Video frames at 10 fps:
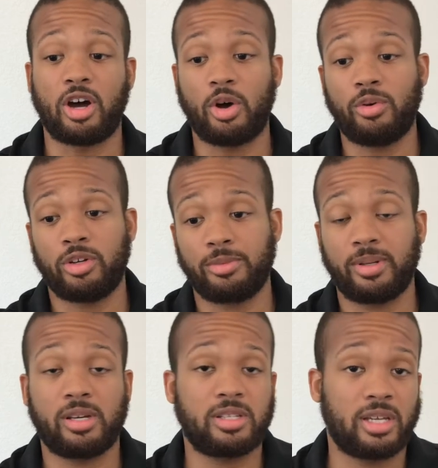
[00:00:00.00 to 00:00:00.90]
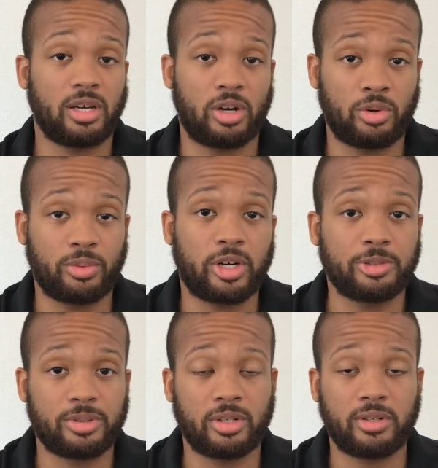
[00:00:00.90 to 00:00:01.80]
owner, because they own
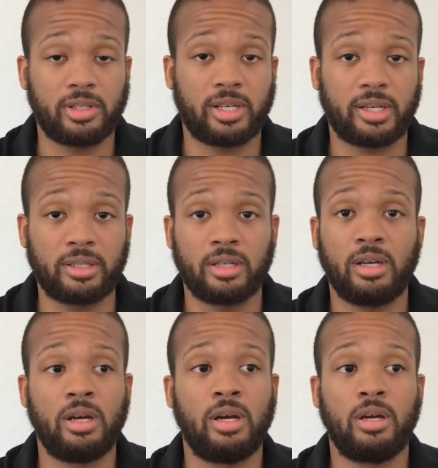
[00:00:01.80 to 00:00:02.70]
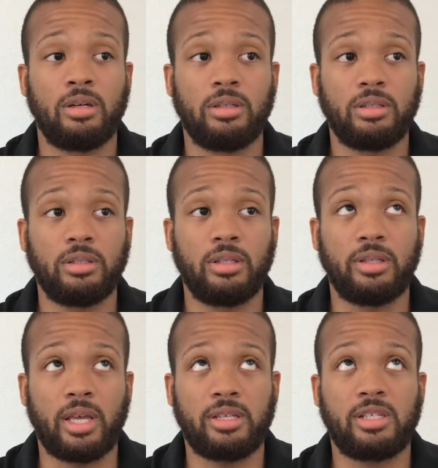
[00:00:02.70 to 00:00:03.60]
100% of the land,
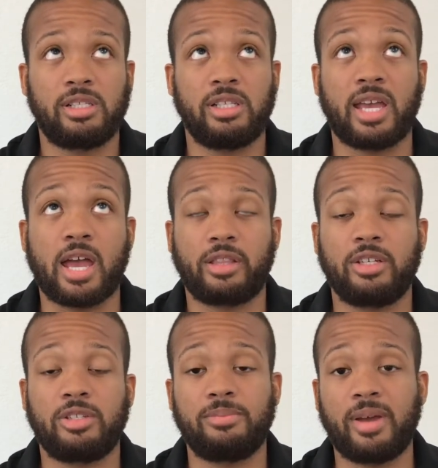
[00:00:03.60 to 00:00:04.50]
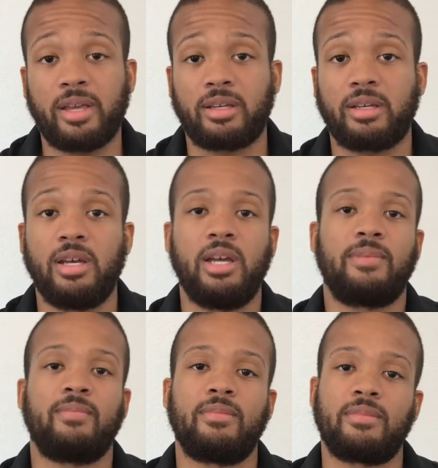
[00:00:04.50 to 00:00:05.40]
they essentially act as the bank.
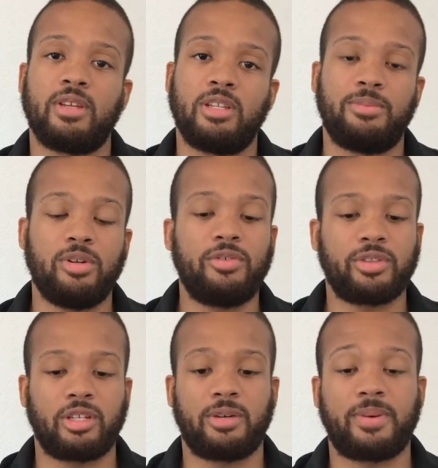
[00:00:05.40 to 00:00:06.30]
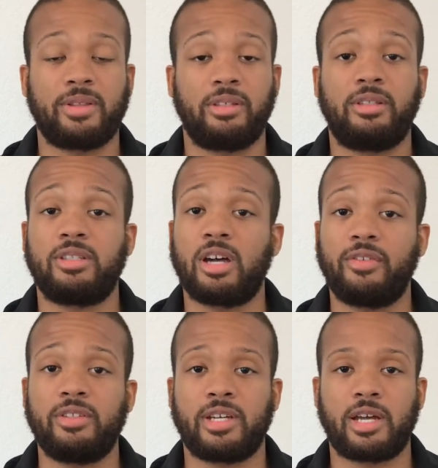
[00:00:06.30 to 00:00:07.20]
And the beautiful thing about this is
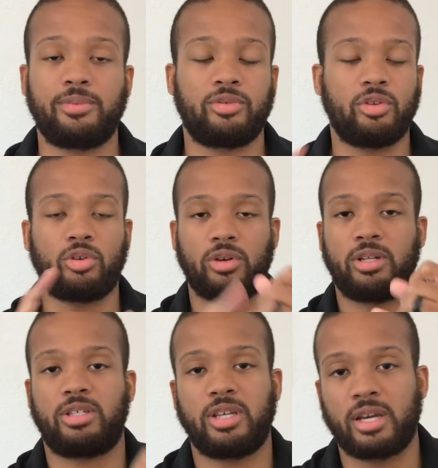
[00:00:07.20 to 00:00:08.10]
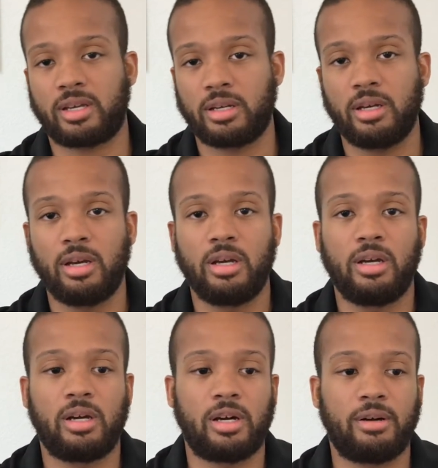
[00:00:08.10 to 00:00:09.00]
oftentimes there's no credit check.
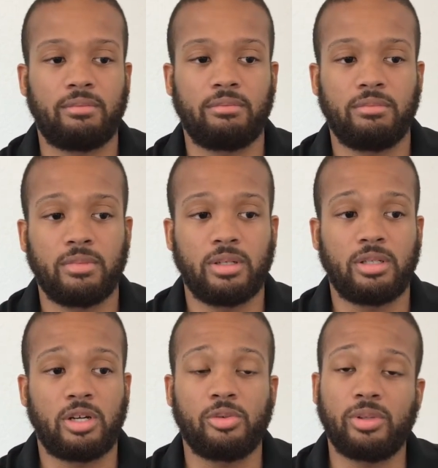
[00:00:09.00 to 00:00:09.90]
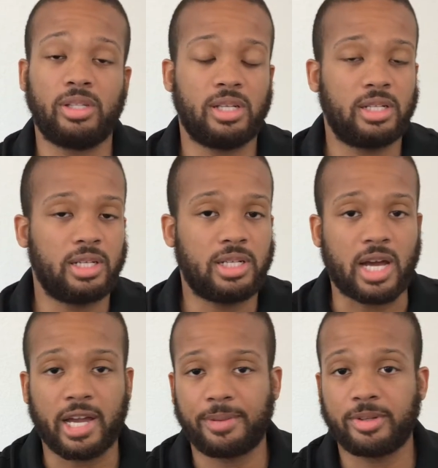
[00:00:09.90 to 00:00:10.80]
They don't really need any
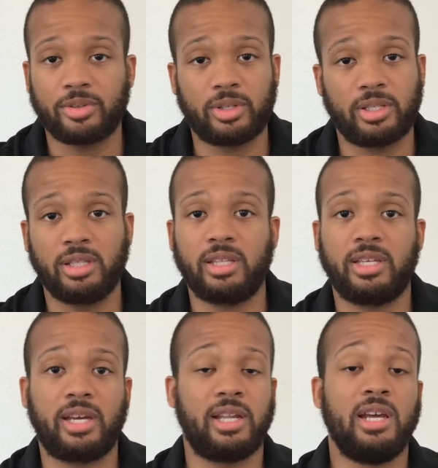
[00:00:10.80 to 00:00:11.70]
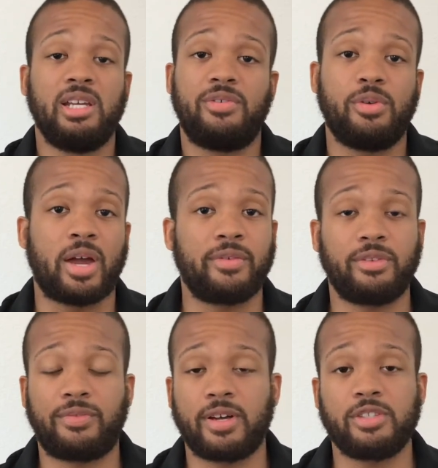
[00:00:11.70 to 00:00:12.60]
documents or anything like that. If you have the
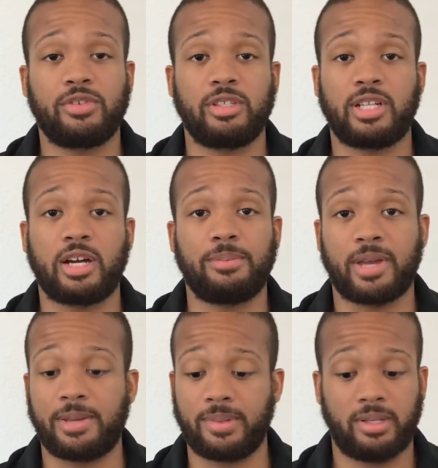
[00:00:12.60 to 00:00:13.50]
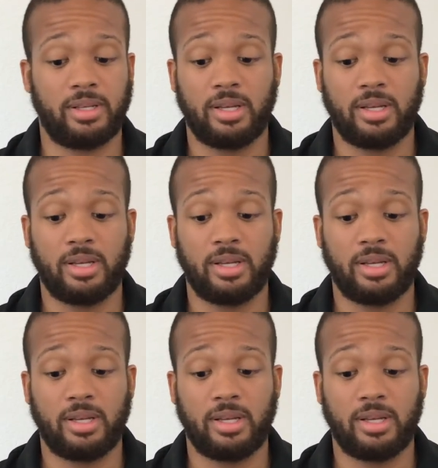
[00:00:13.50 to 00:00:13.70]
funds for the down payment,